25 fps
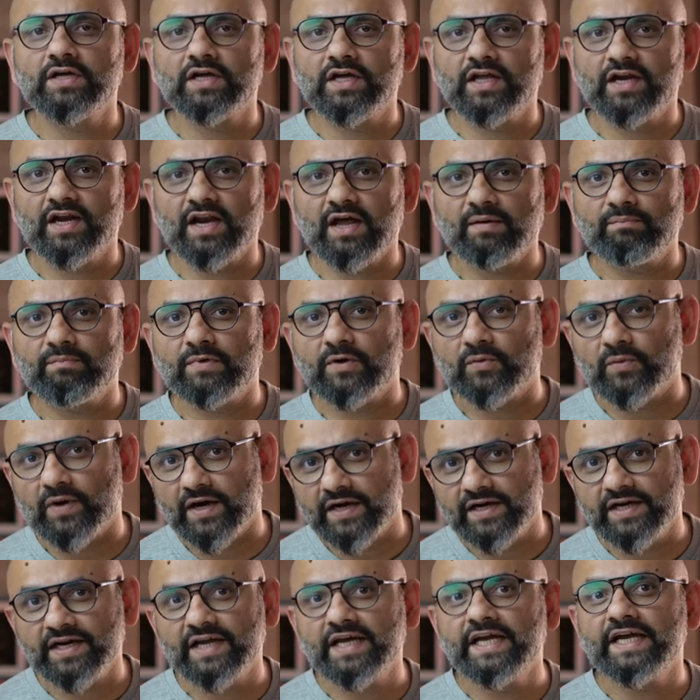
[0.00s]
Number
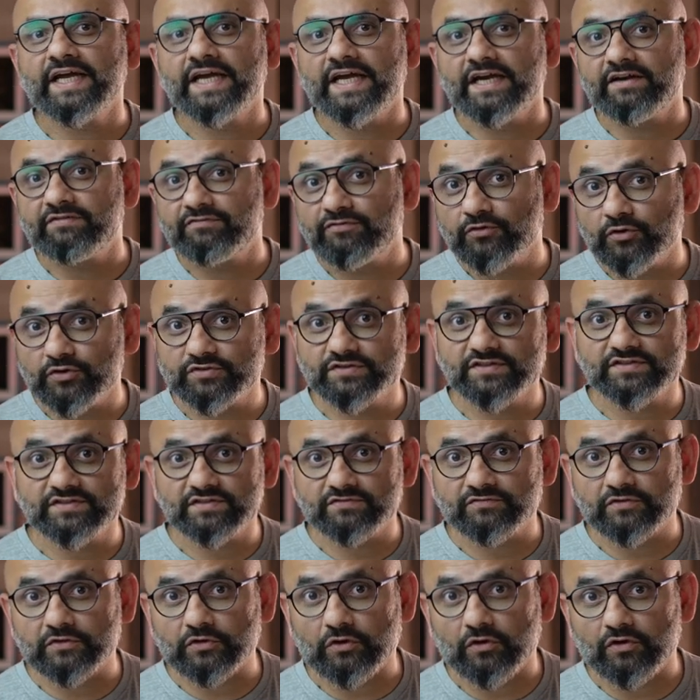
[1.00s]
one, it forces the
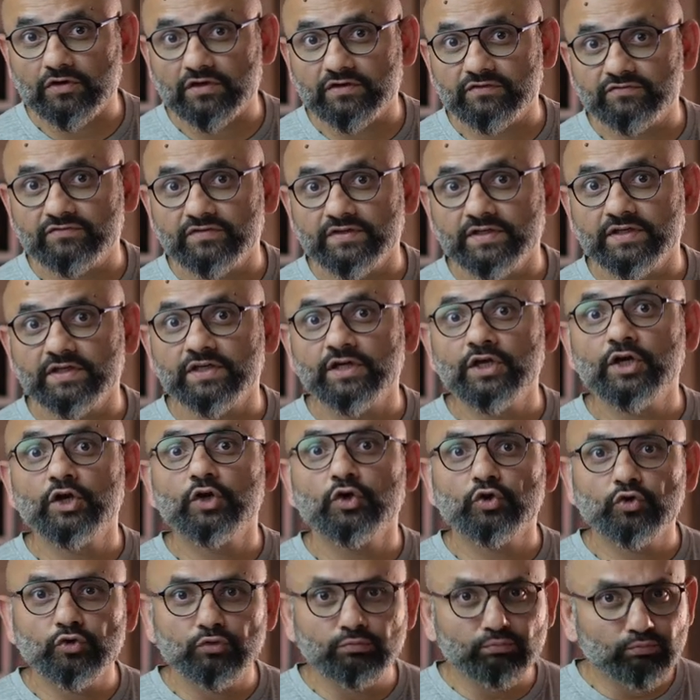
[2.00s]
photographer
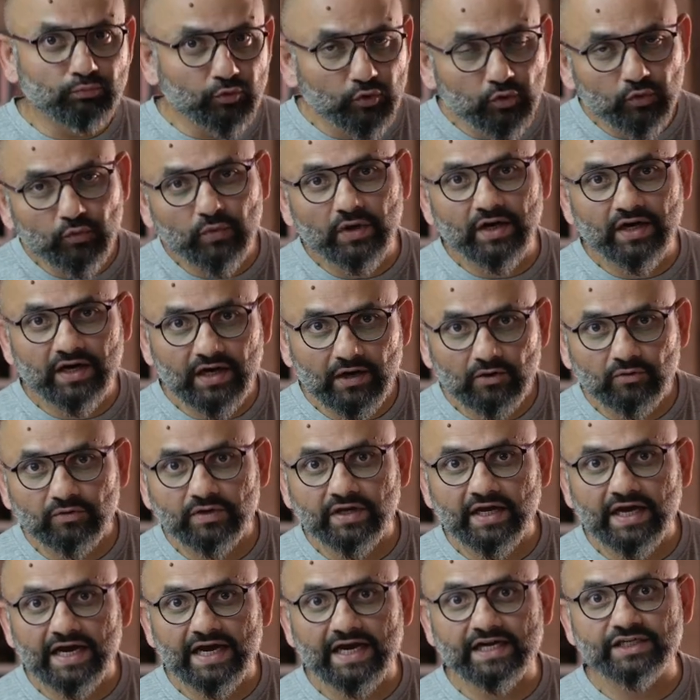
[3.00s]
to move around
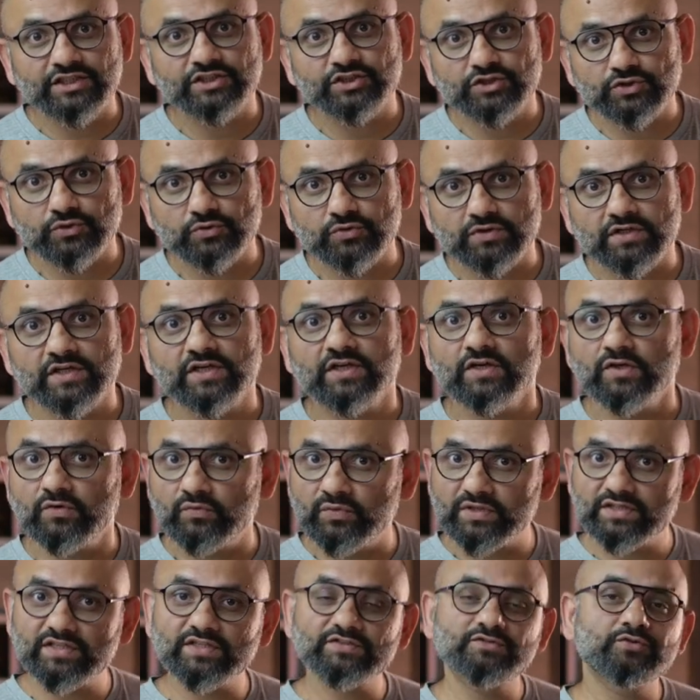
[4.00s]
and shoot.
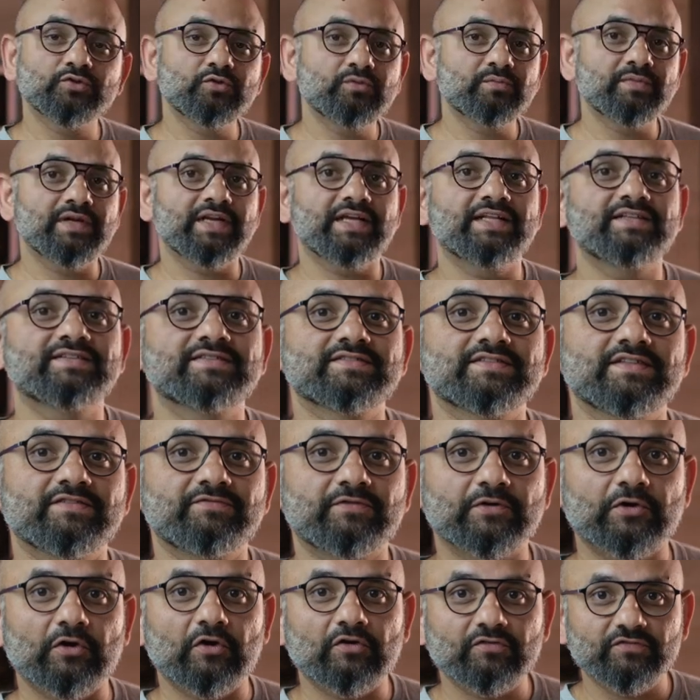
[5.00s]
With a zoom lens, the
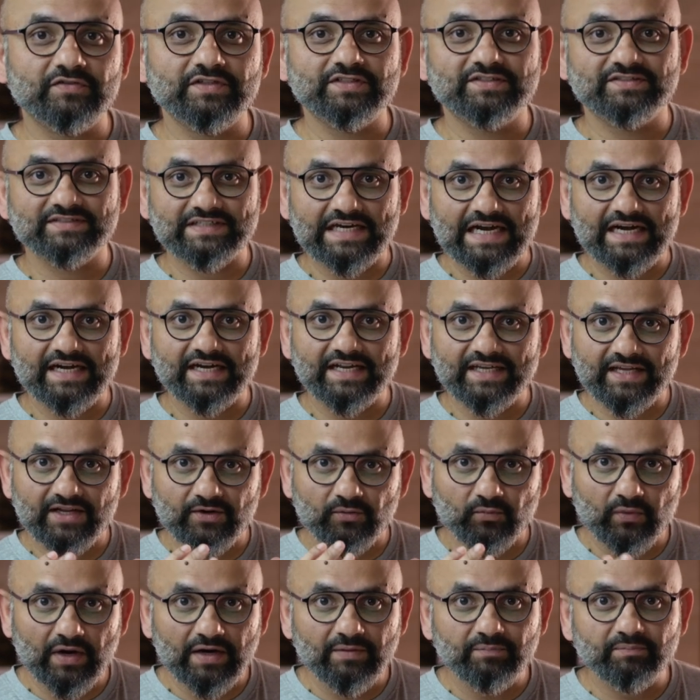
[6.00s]
photographer is standing in
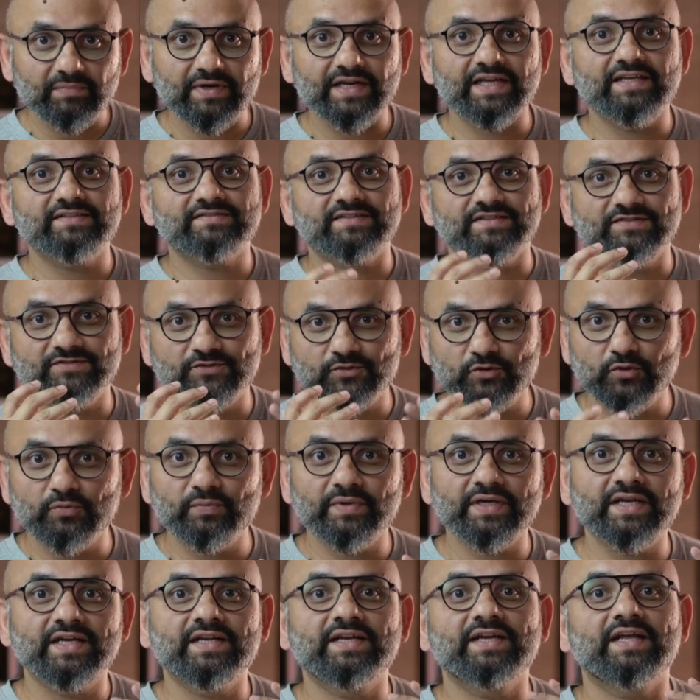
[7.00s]
one place and
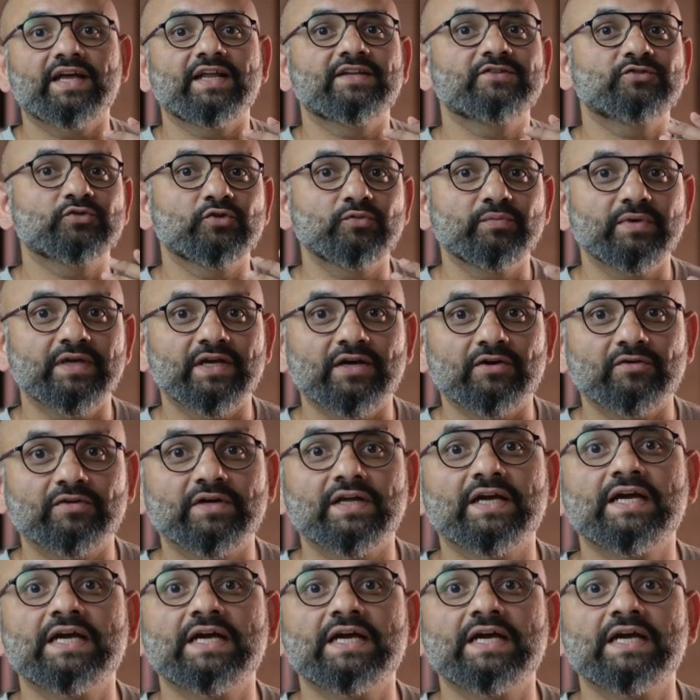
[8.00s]
zooming in and zooming out.